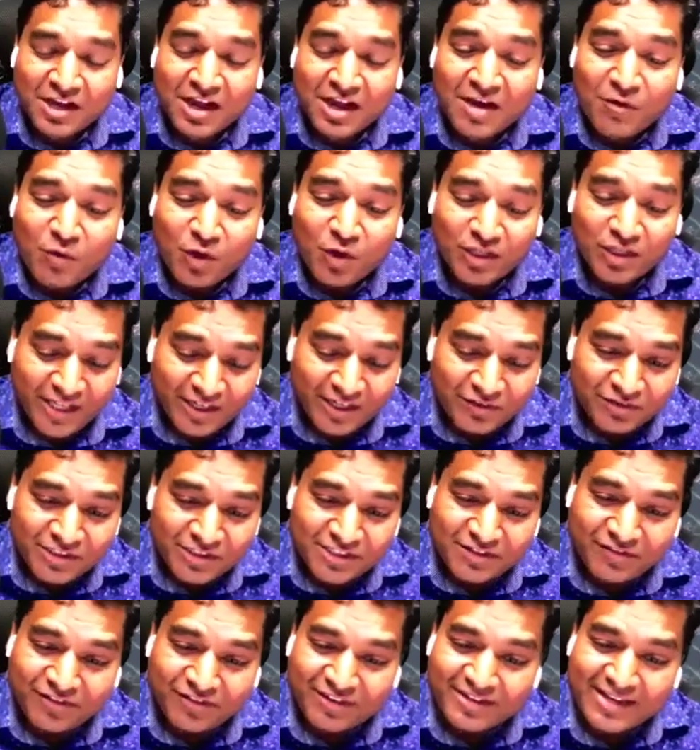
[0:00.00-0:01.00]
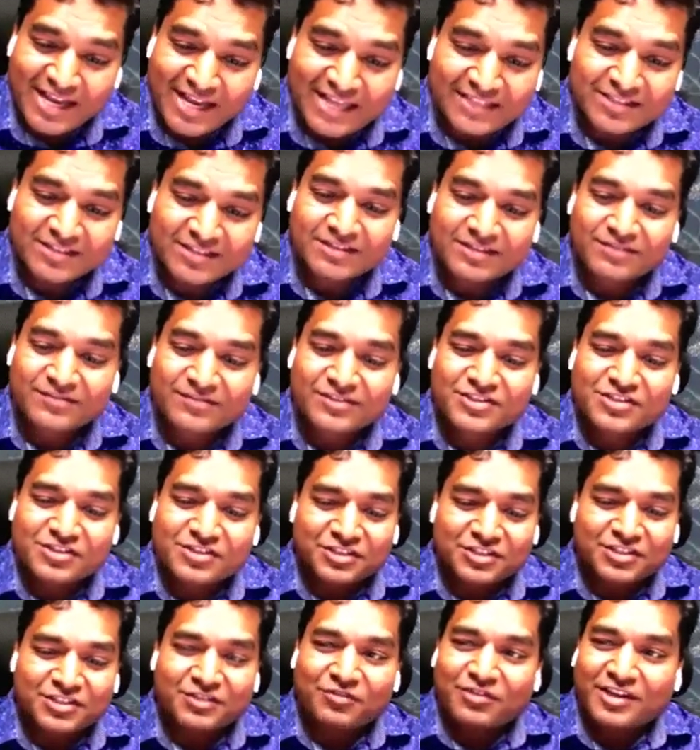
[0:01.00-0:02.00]
Well, that was a fantastic
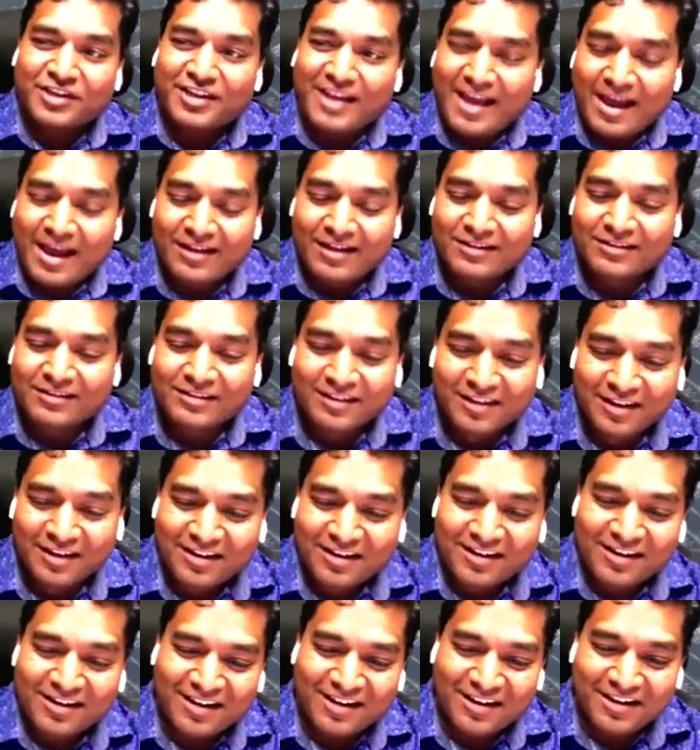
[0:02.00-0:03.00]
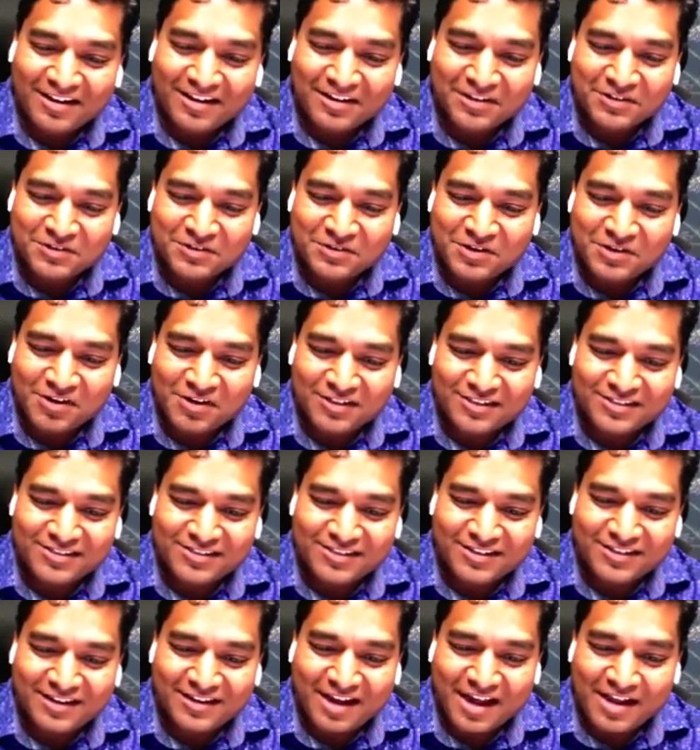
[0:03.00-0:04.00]
conversation we had, Dr.
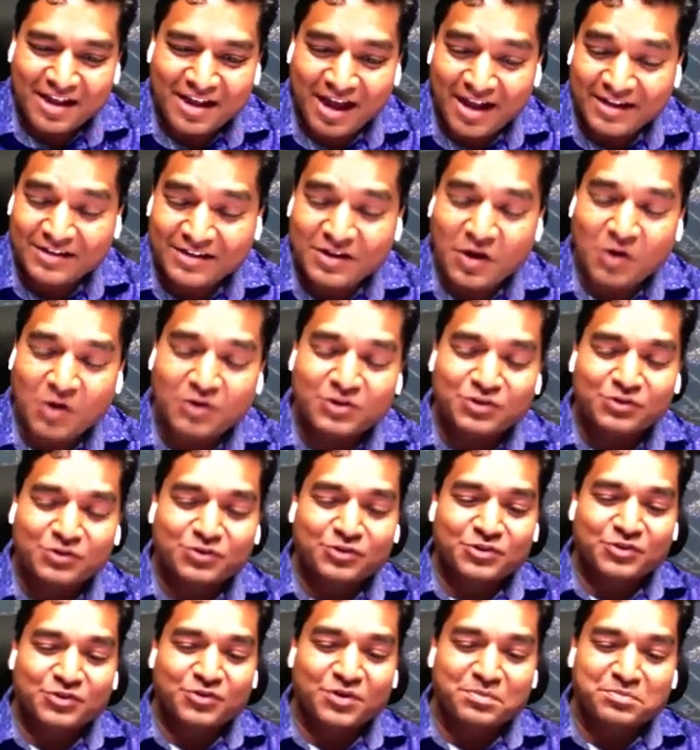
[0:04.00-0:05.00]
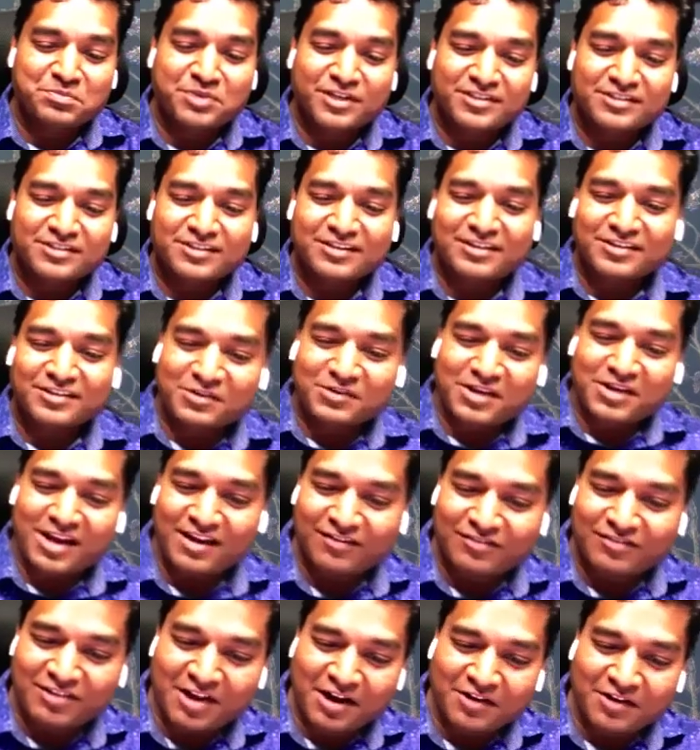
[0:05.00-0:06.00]
Singh. I know you were busy. You have a
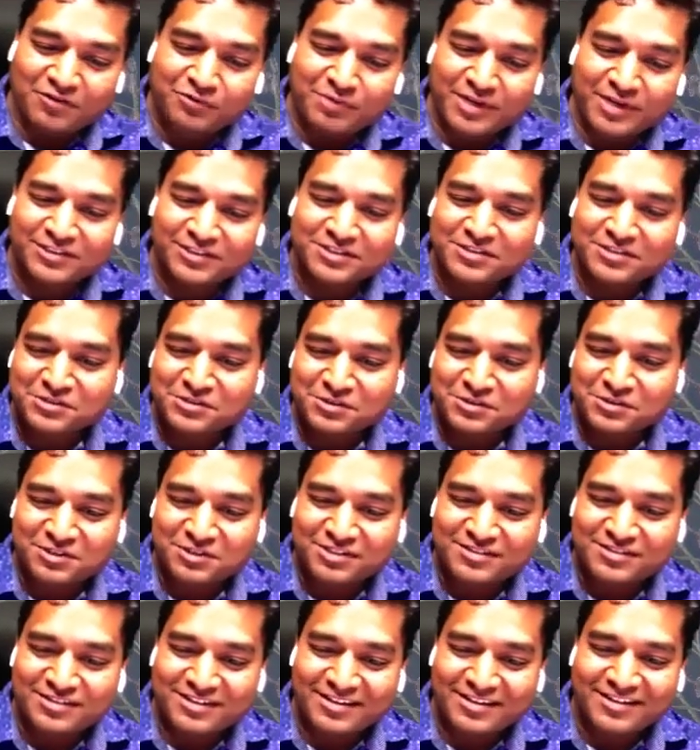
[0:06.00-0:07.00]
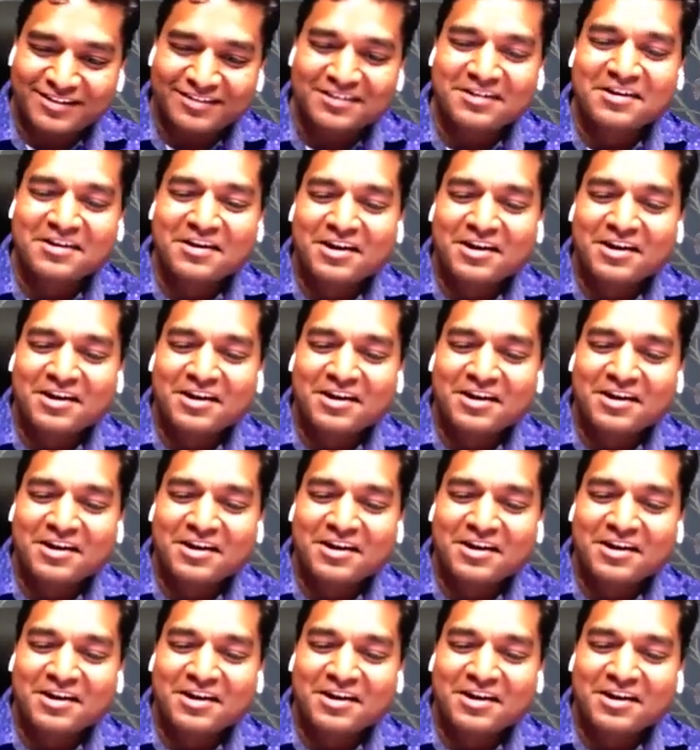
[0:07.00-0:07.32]
lot of patients to be seen.